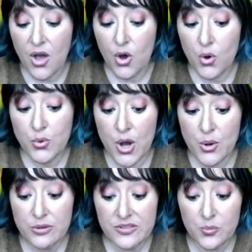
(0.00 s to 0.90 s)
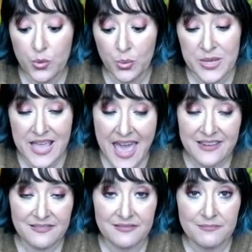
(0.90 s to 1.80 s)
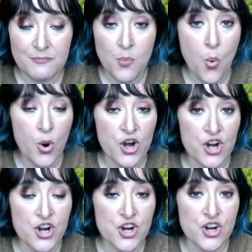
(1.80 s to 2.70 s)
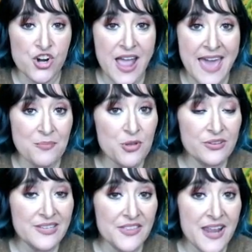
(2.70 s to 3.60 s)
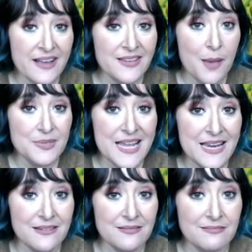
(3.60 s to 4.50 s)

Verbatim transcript: who knows? Will we get more animals in the next update?